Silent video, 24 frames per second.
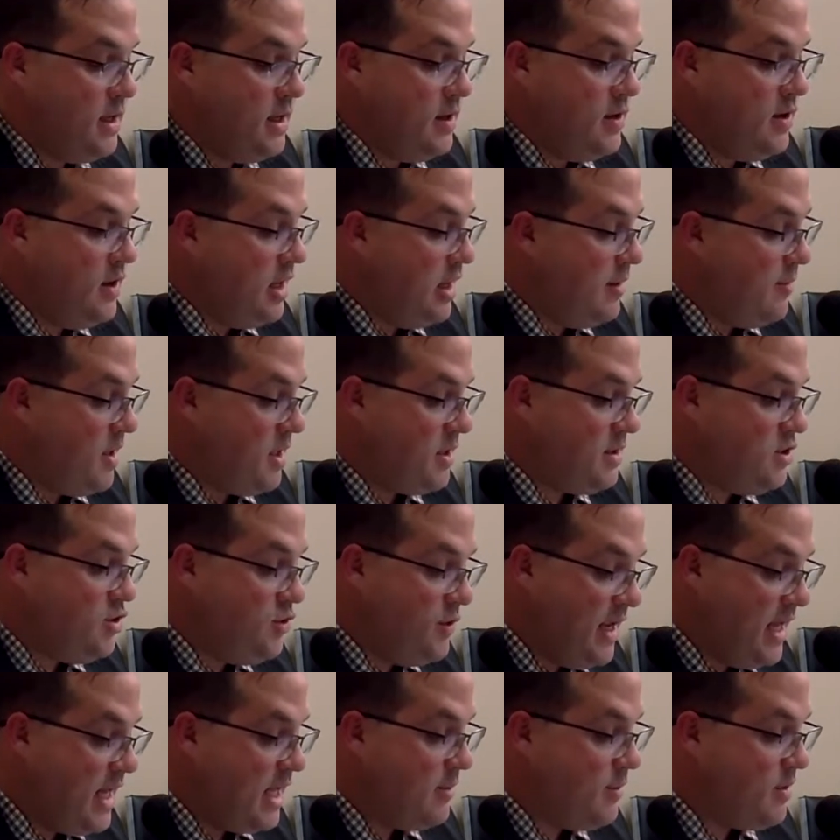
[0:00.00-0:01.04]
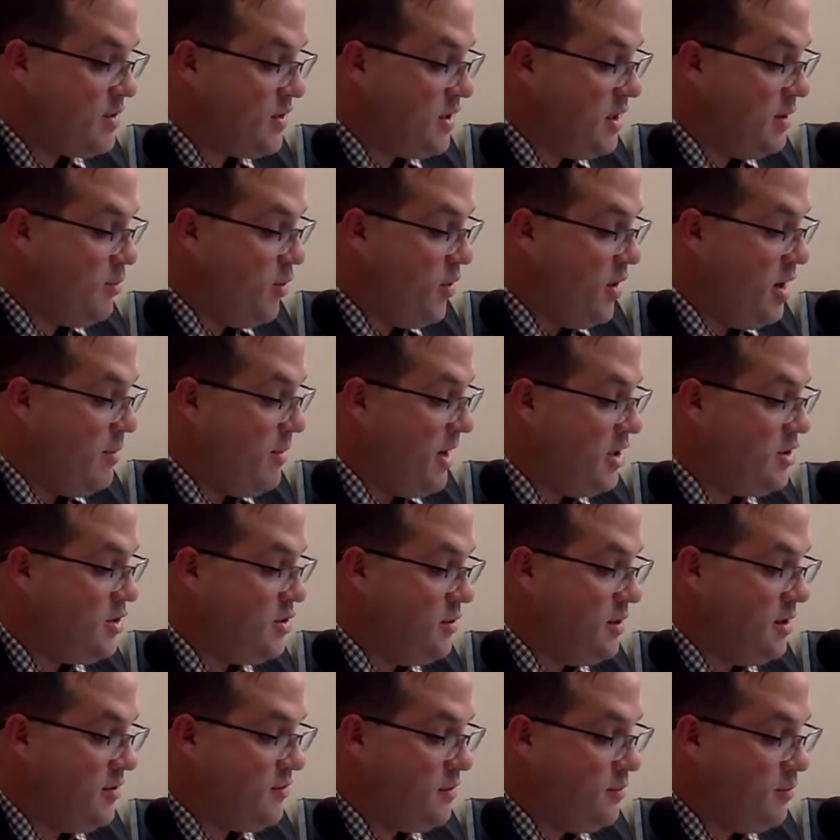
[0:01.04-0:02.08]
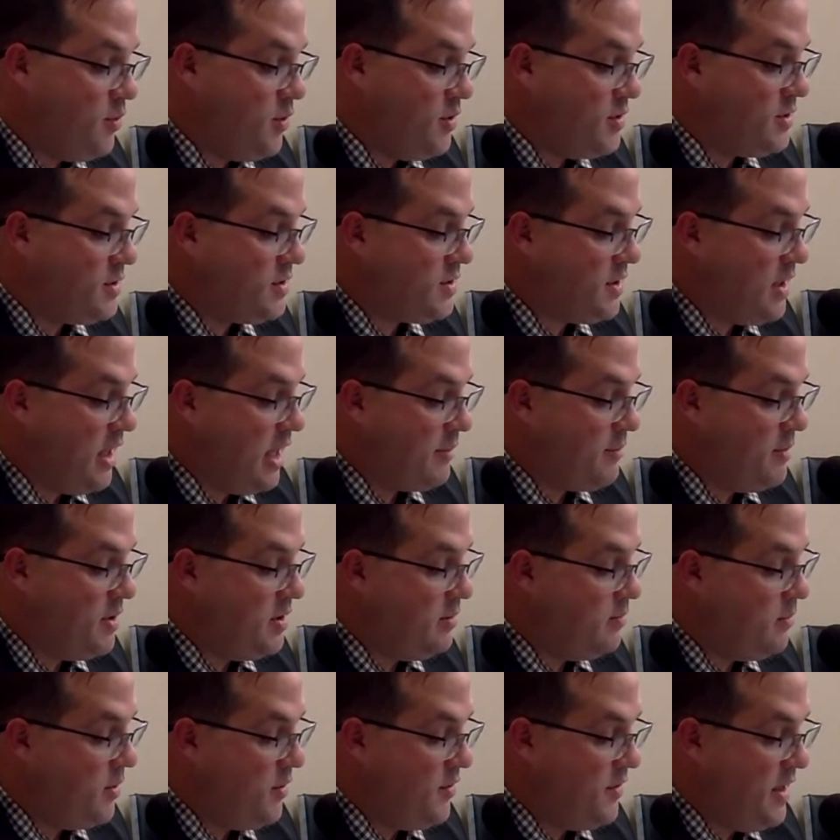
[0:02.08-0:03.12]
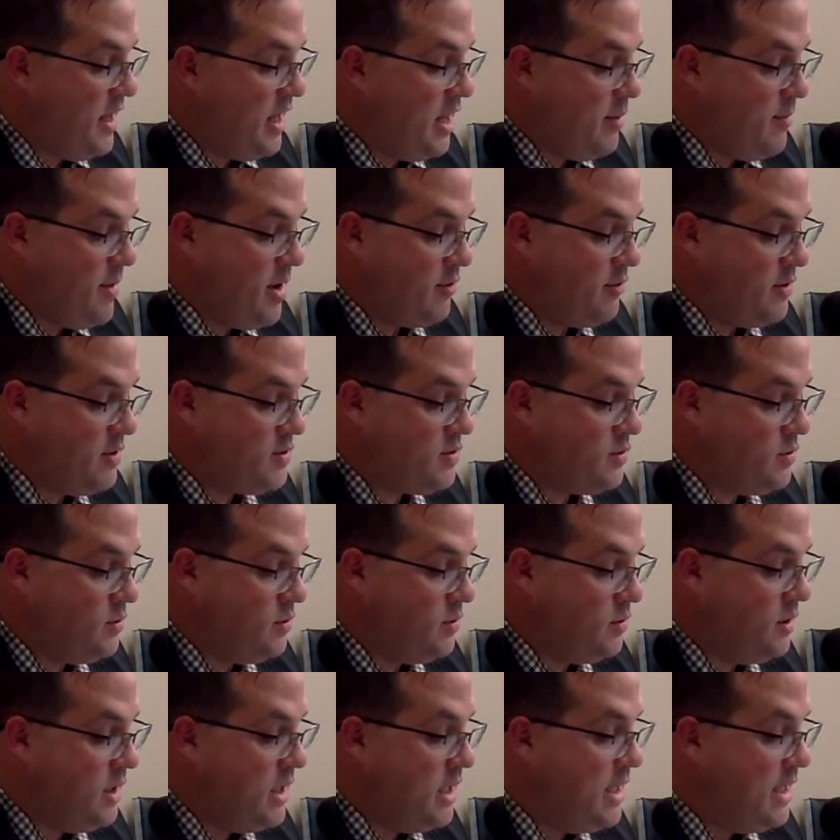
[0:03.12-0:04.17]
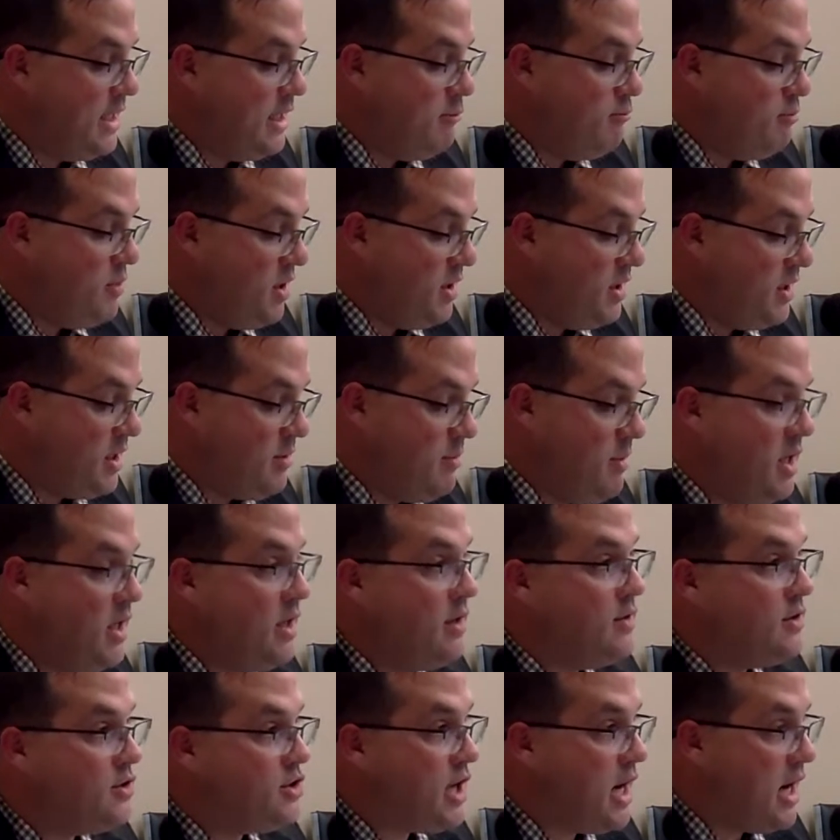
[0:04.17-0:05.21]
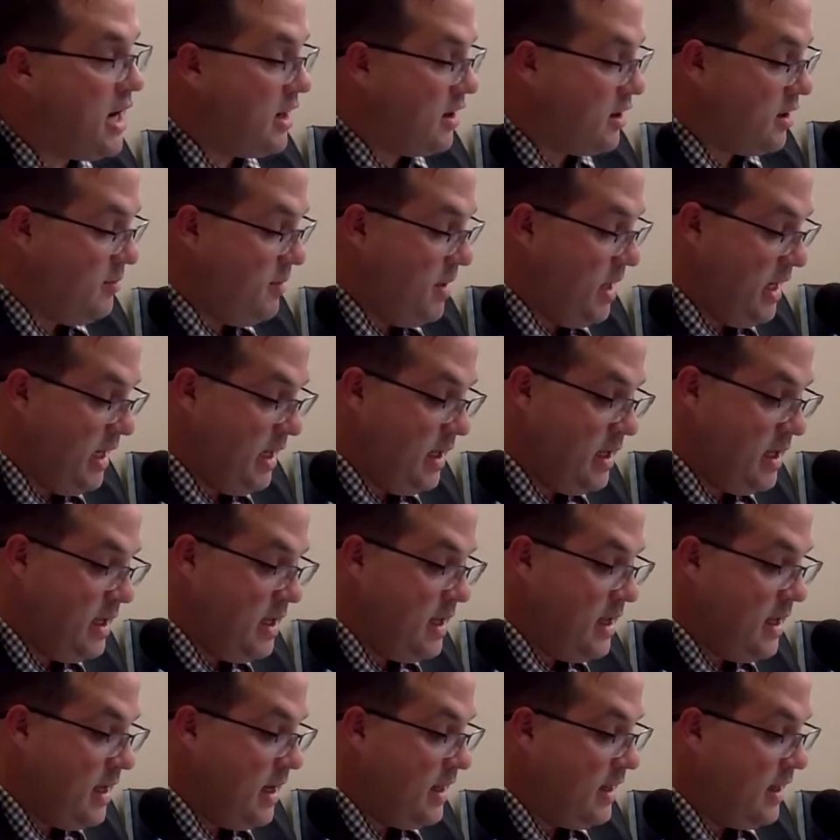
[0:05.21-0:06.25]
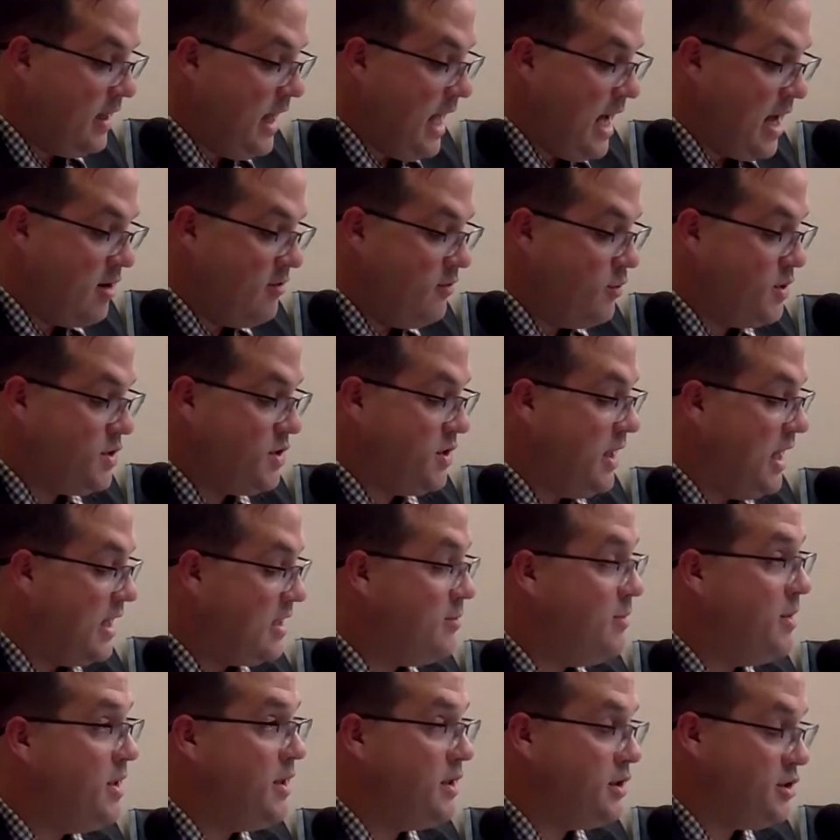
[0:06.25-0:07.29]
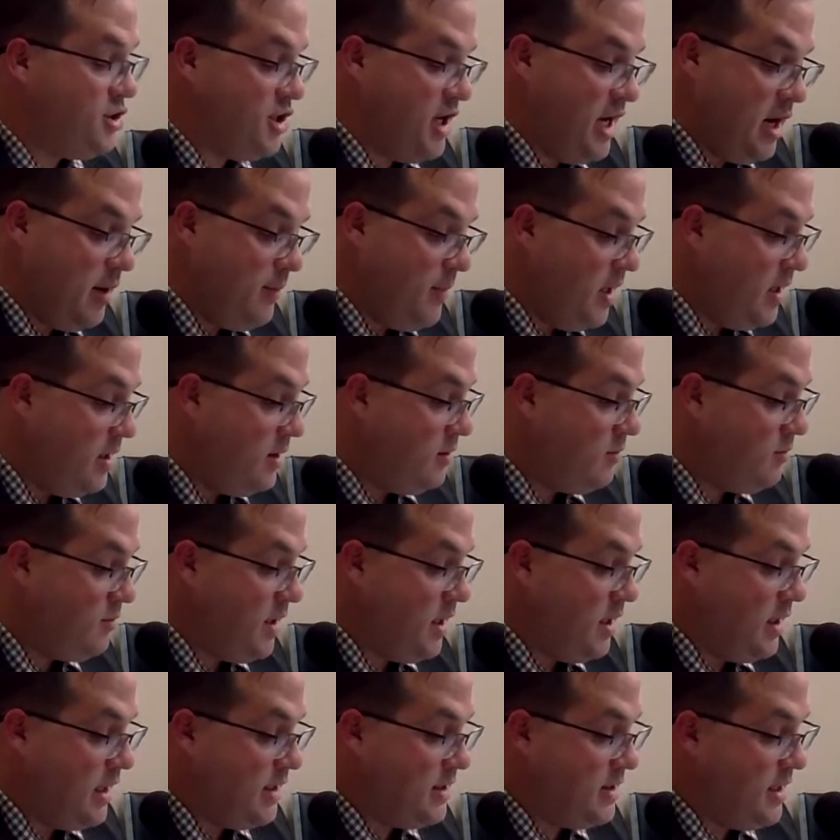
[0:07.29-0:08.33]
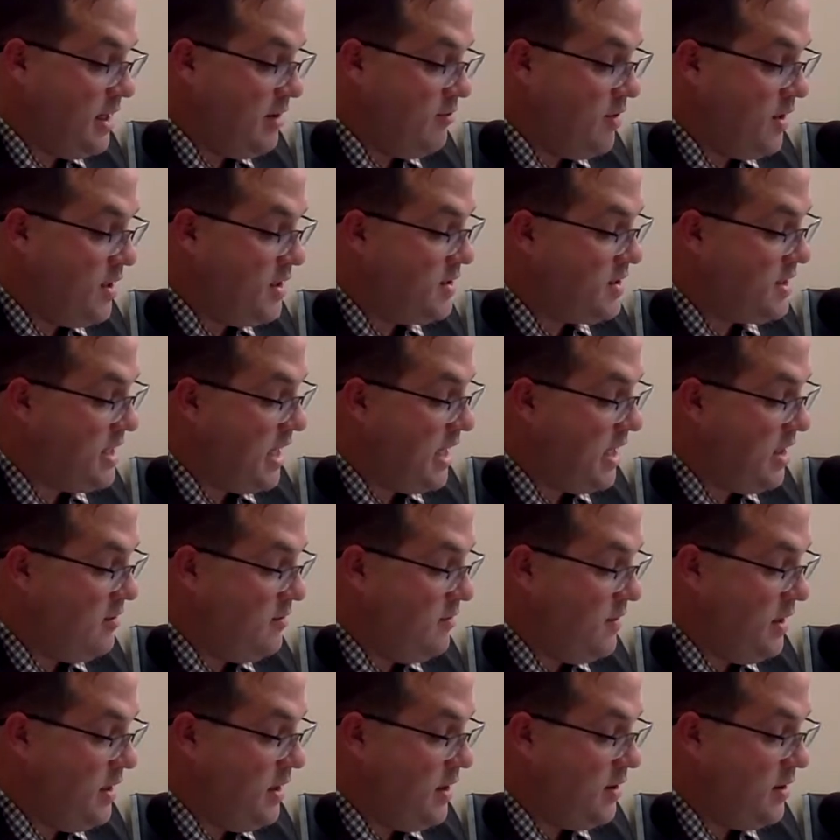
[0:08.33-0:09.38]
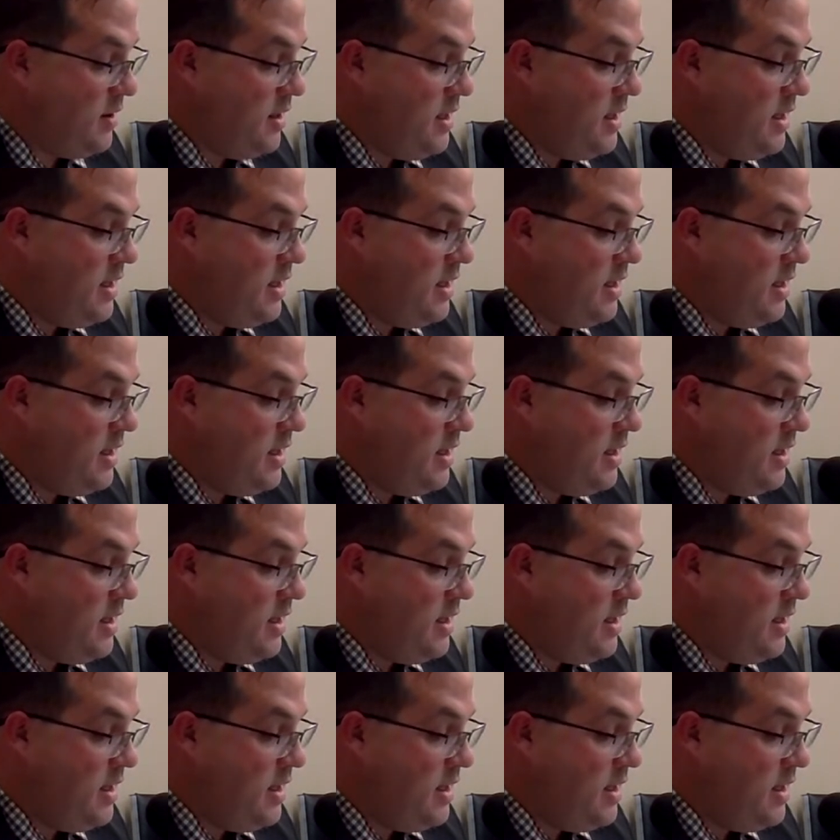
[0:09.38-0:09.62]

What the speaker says: unanimously appointed by two different boards of selectmen to both the elementary school building committee and the charter committee, the latter of which elected me their chairman, reelected every consecutive year.